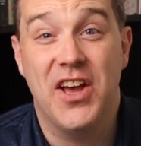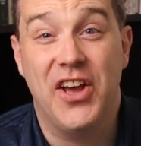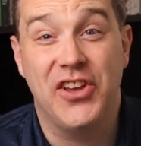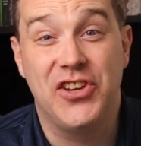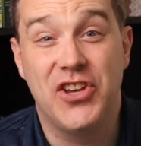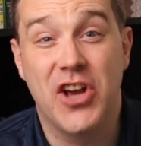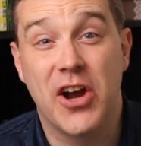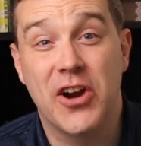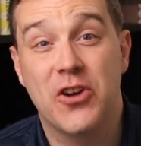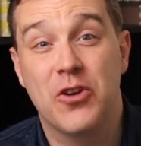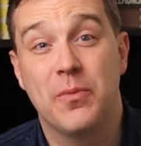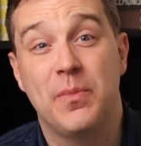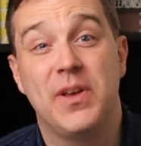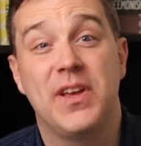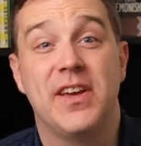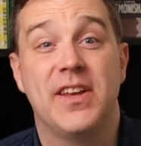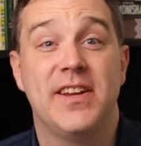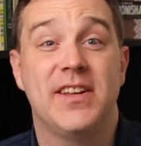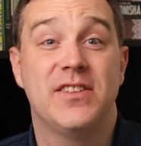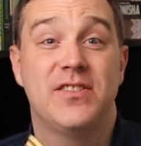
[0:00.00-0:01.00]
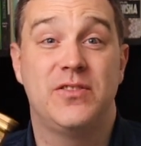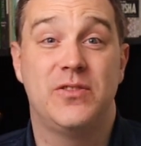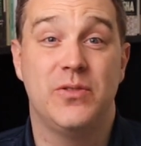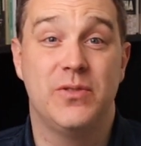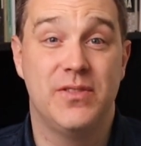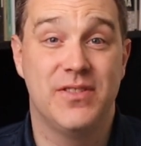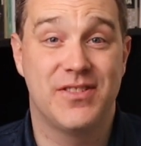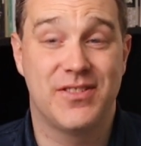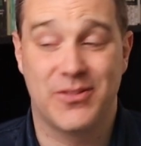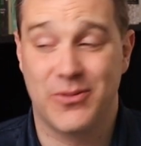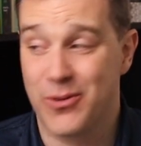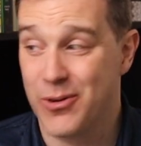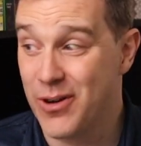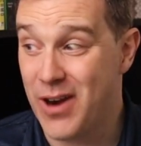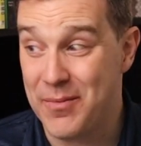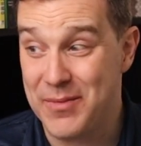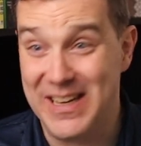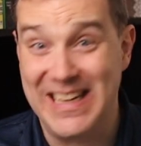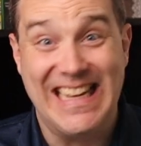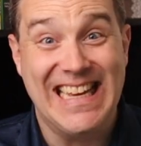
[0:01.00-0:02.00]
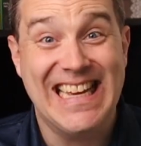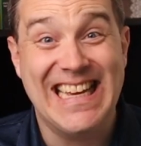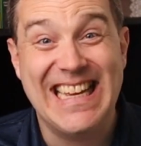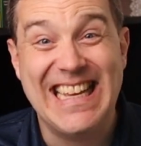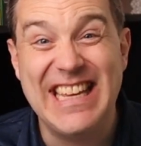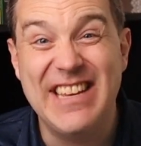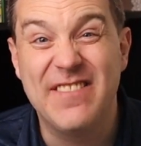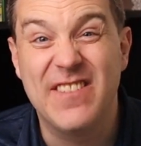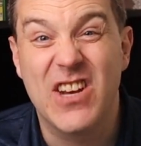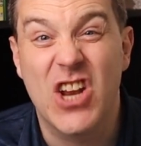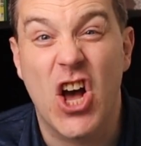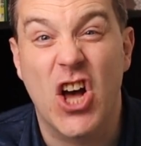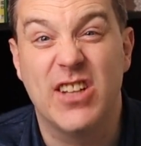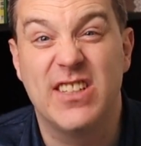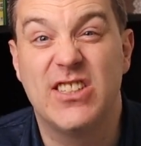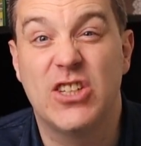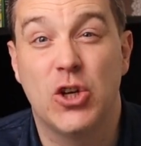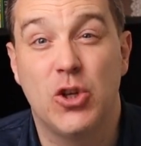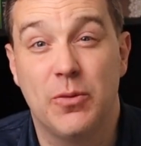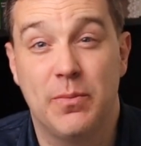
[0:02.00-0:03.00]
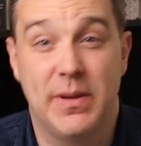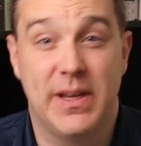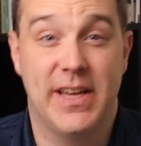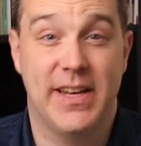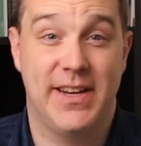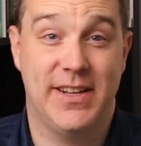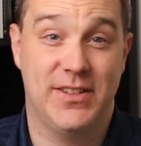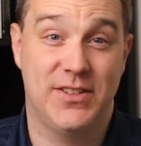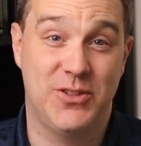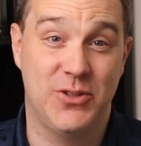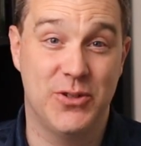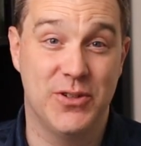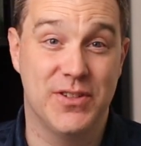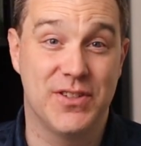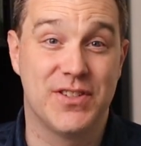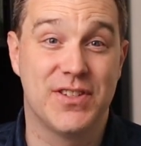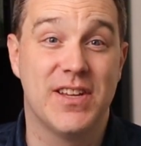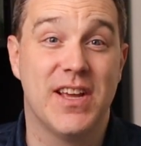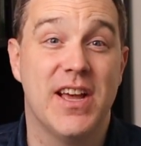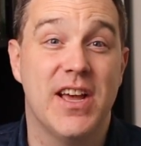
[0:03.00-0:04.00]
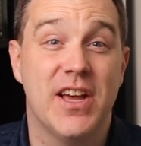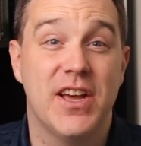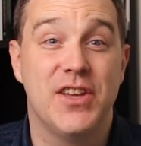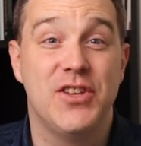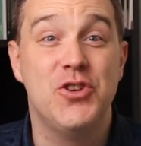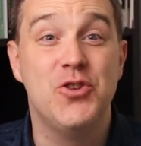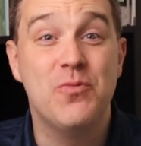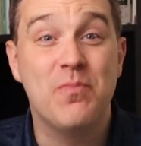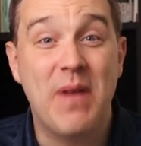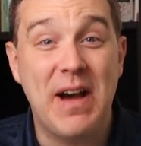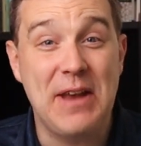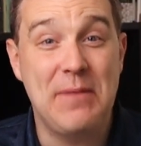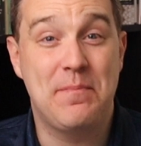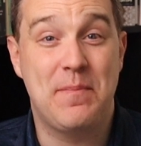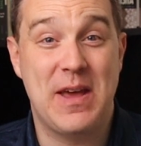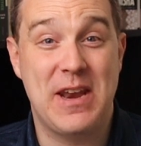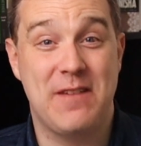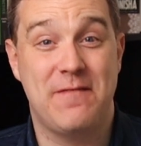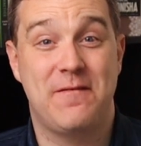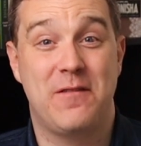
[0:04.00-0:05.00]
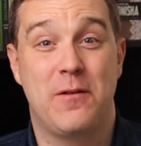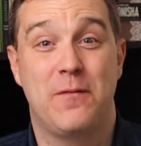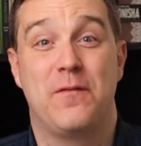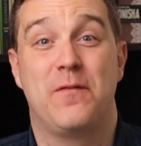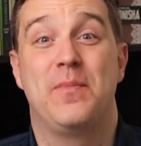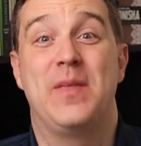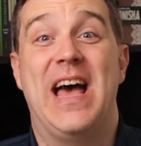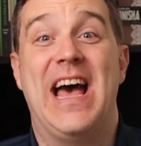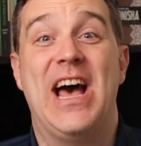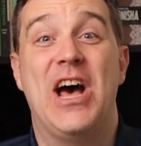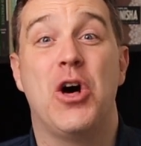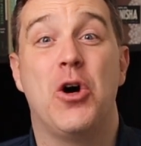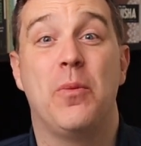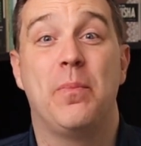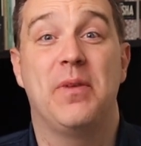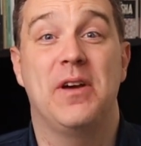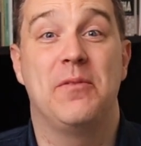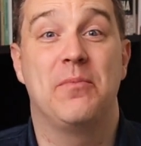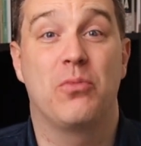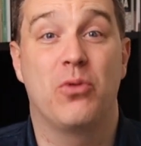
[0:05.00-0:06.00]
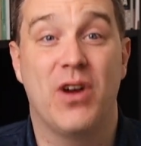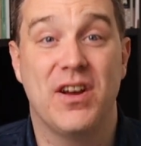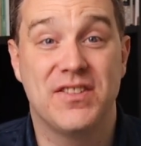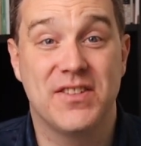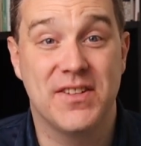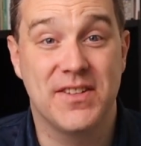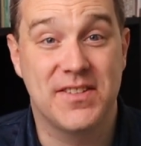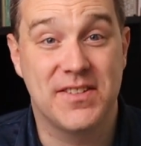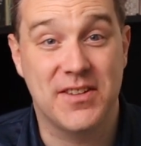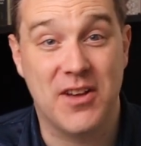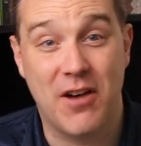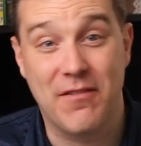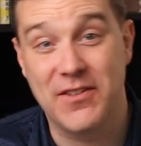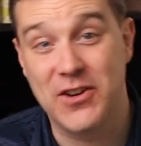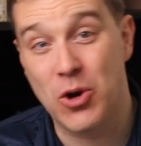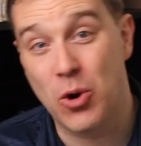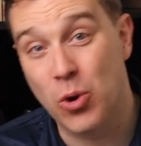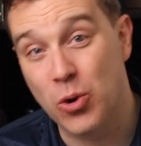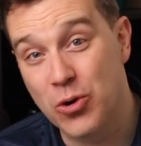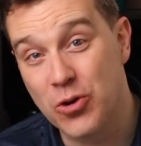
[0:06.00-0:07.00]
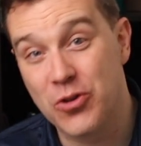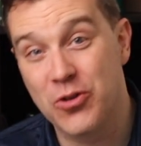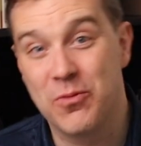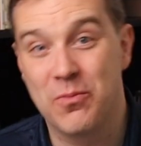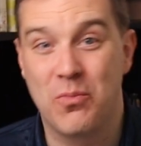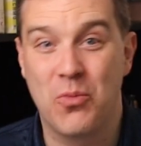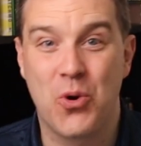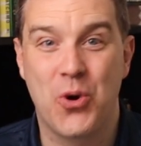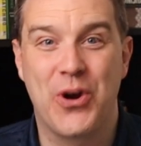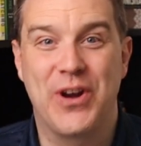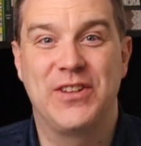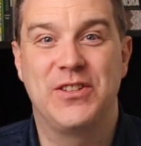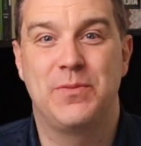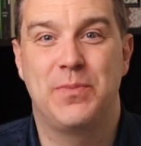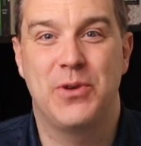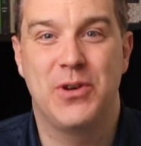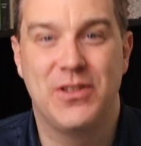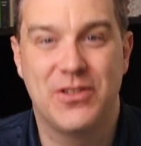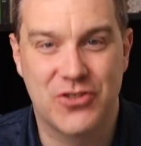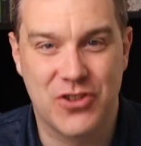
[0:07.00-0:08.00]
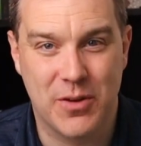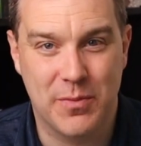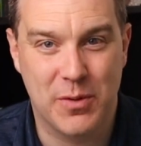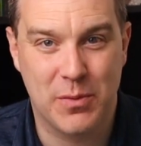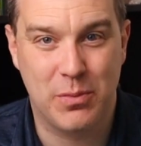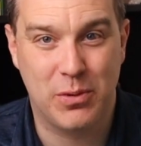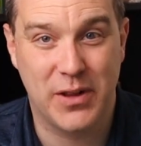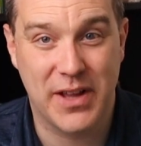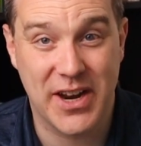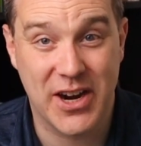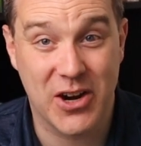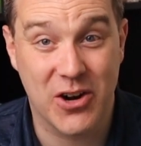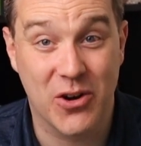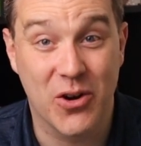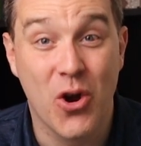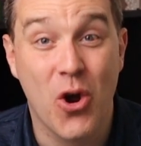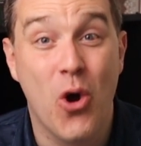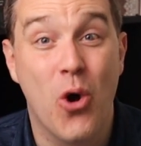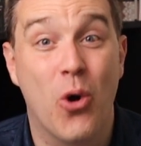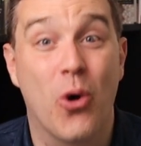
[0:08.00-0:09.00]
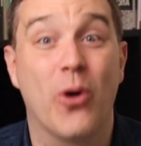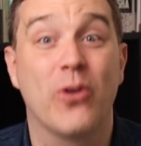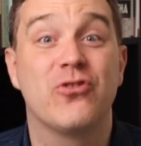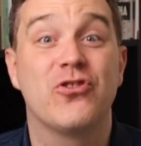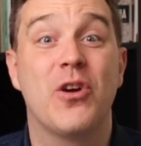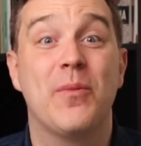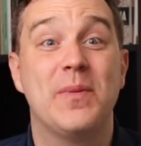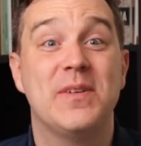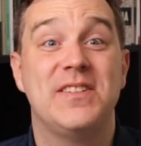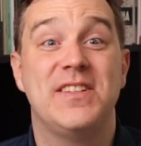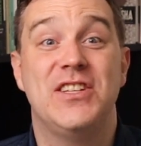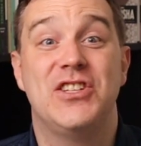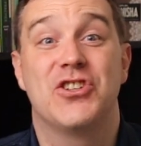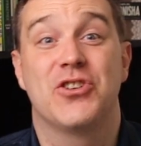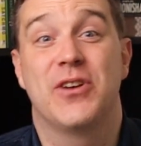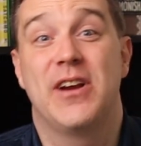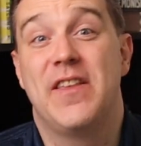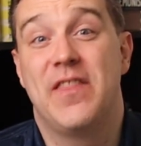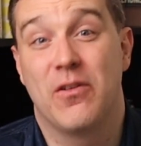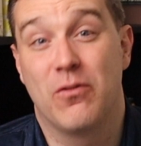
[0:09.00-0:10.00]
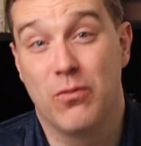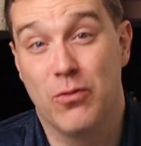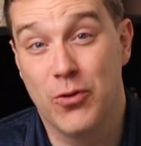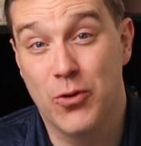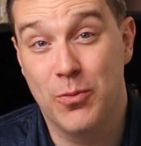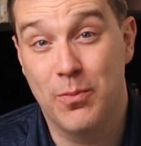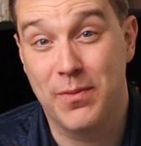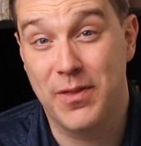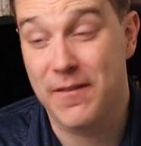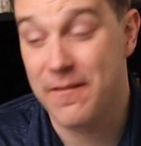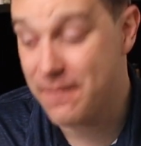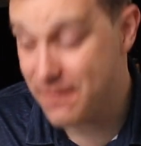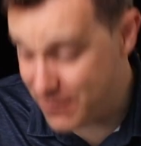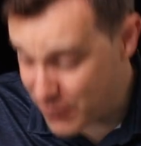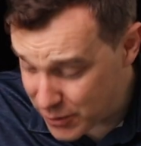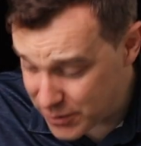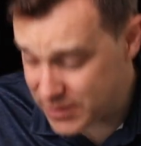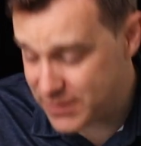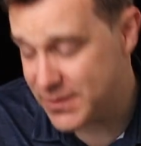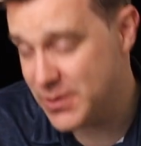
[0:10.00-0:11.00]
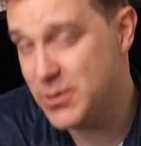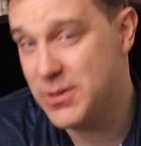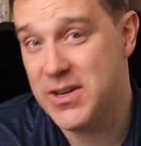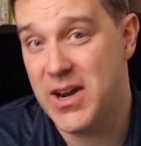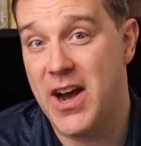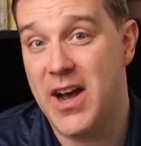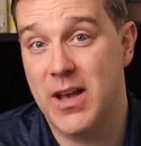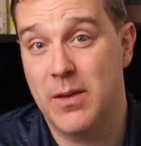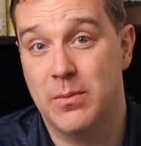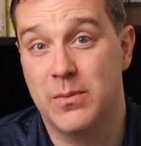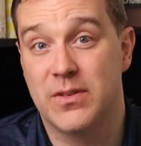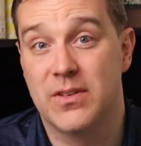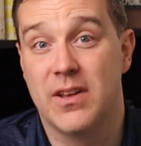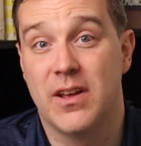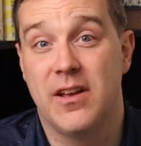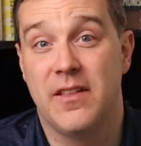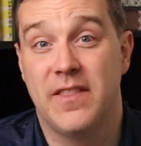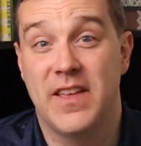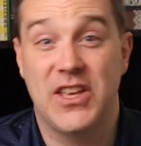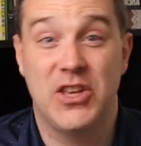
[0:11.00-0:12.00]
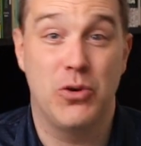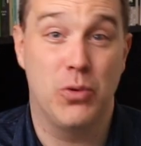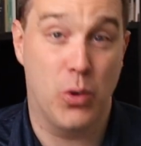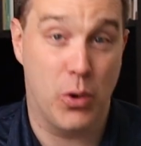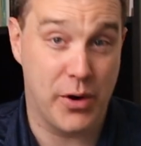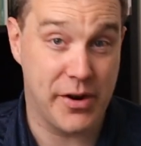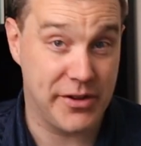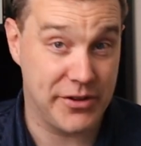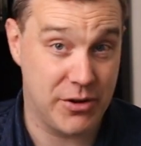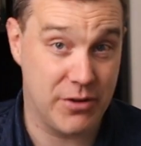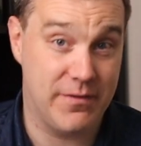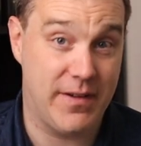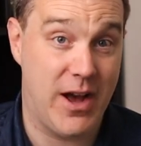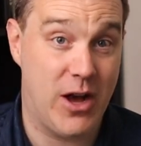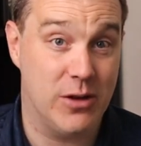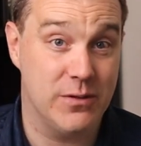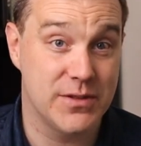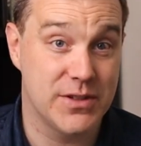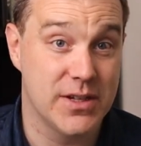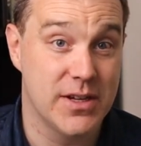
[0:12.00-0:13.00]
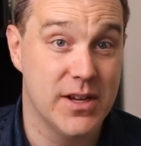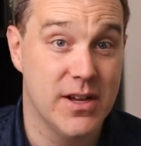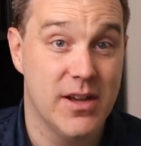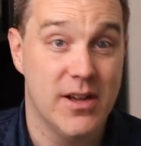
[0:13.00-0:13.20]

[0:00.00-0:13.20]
Younger beginning students, or even adult beginning students, you might benefit from the help and presence of an older, more experienced trumpet player or trumpet teacher in the room the first few times that you oil your valves.